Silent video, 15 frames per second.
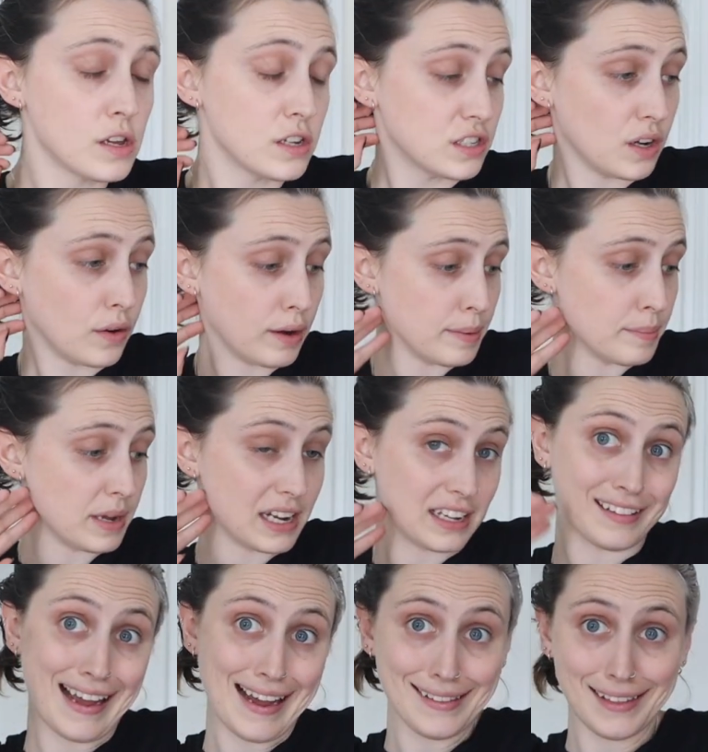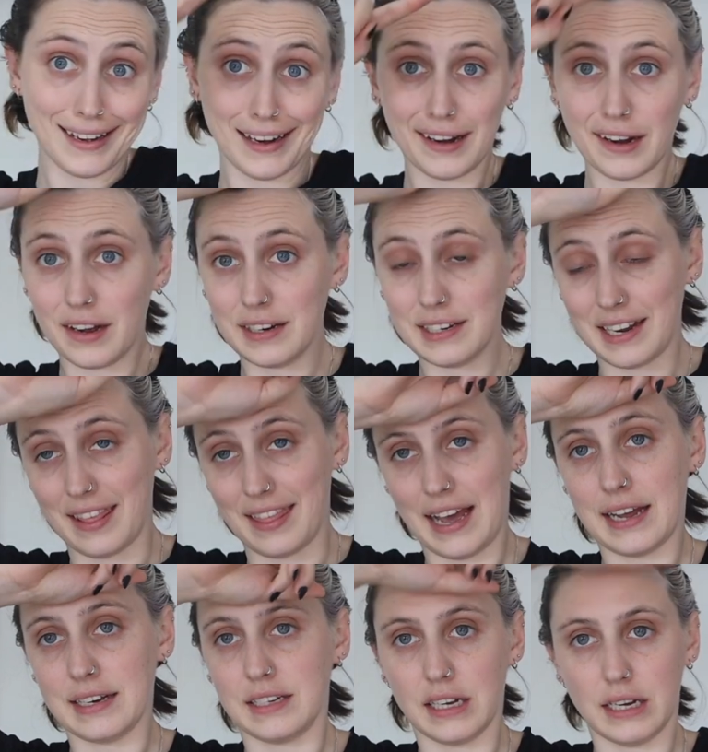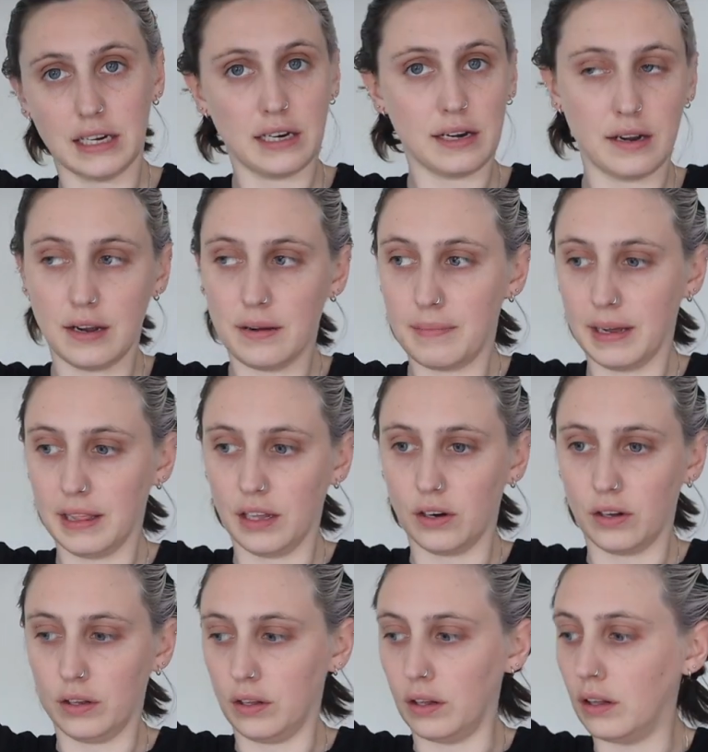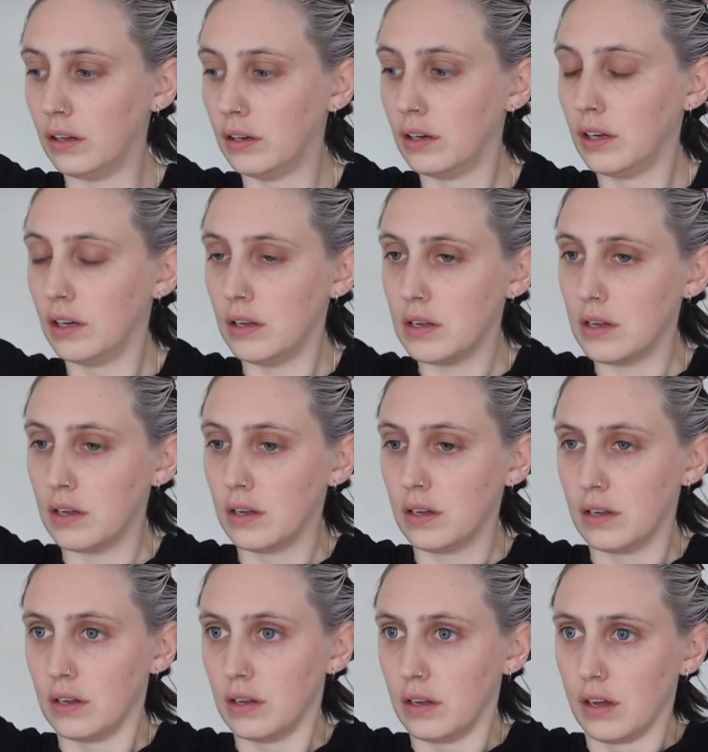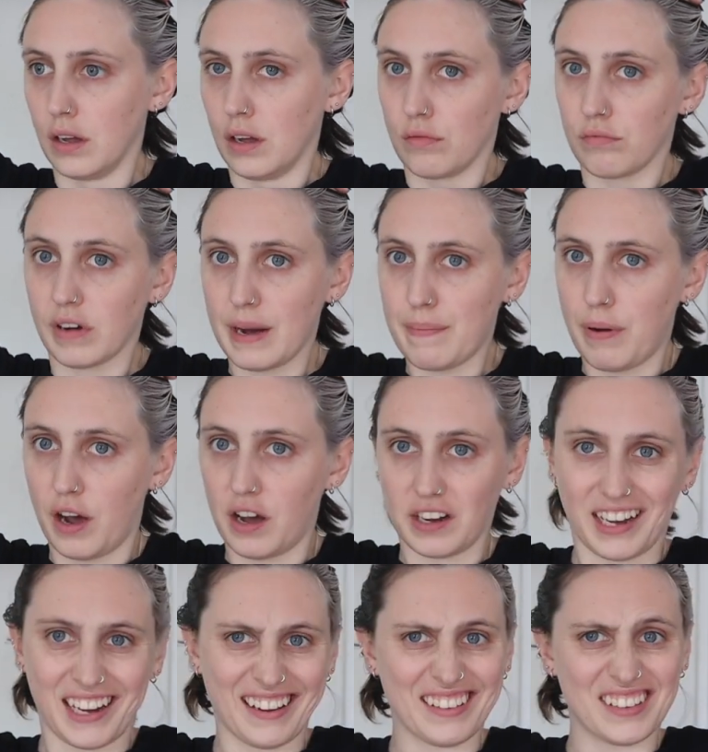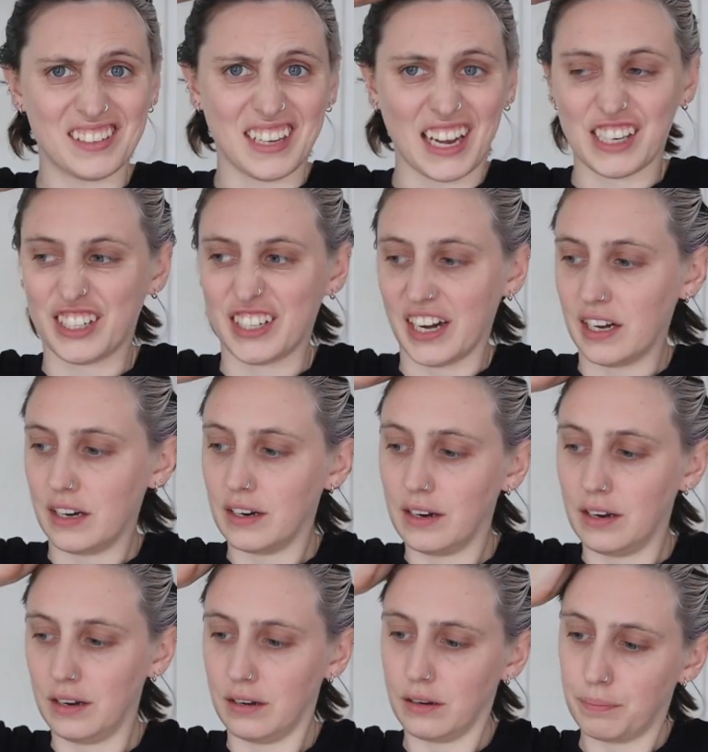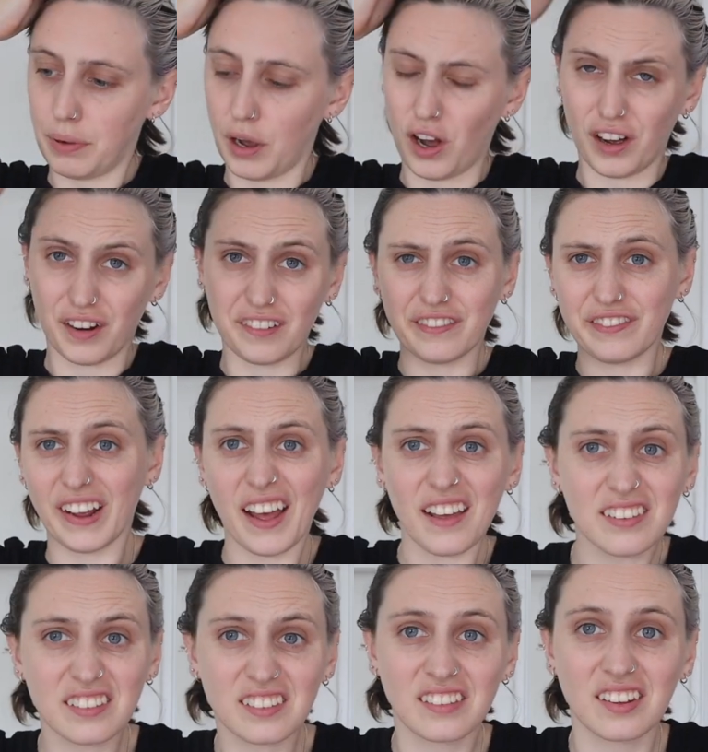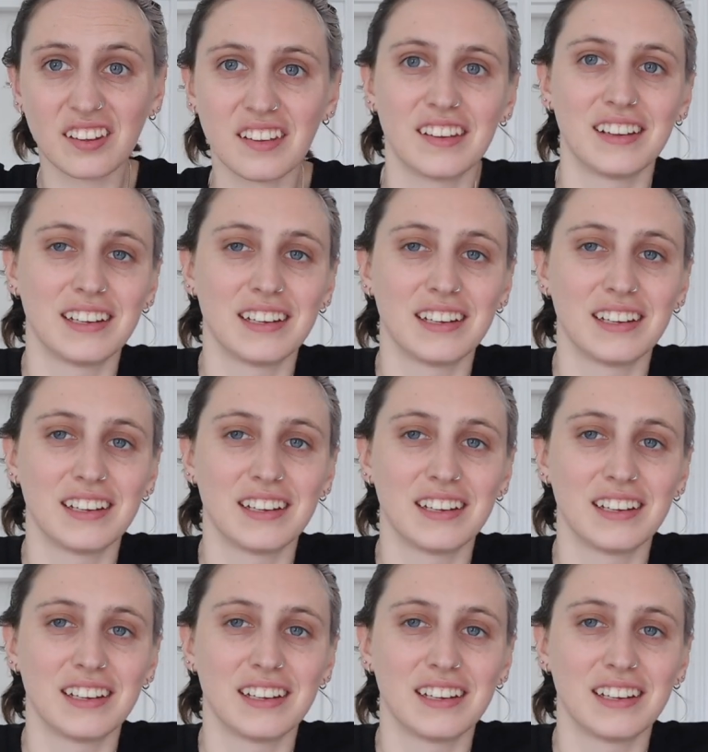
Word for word: So I'm glad that I got that done, my little repotting session, Pon fest,